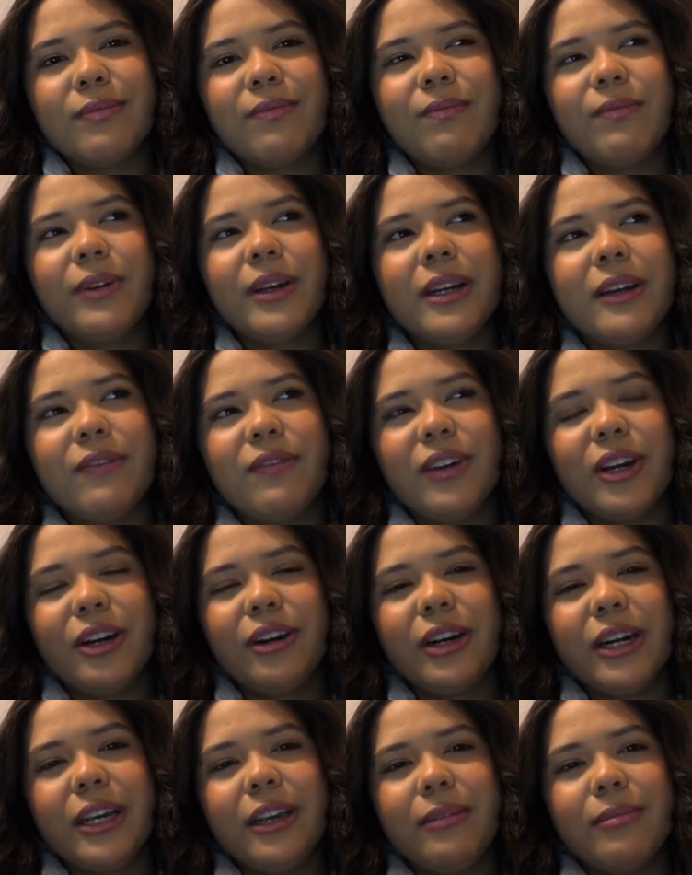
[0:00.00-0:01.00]
but a
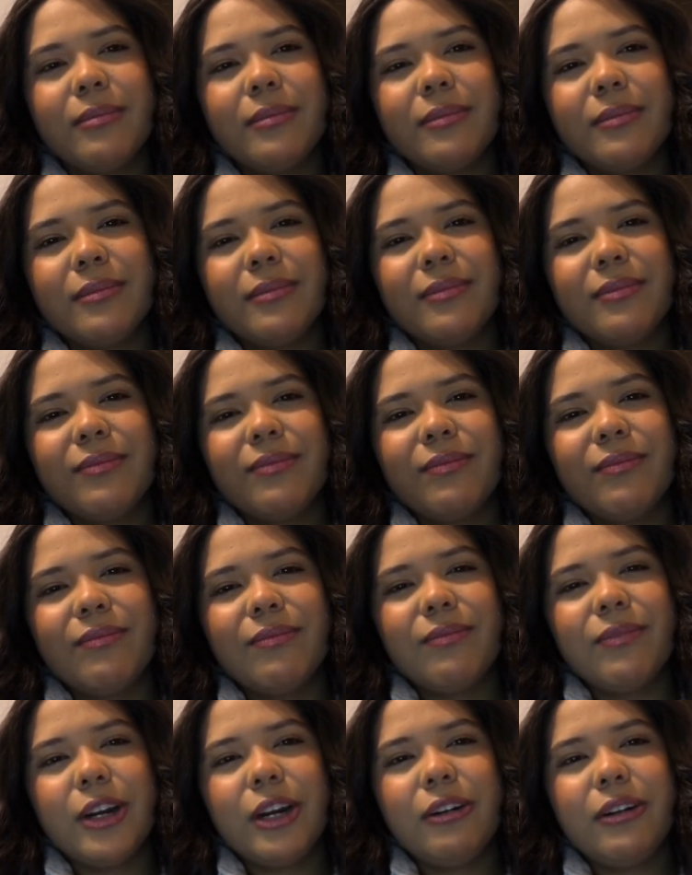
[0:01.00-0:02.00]
very,
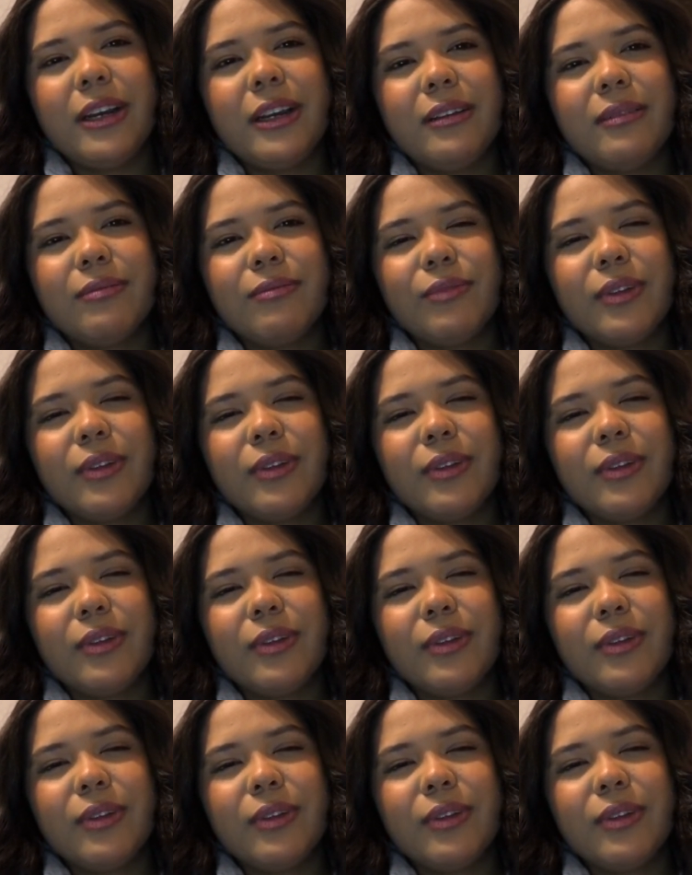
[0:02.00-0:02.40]
very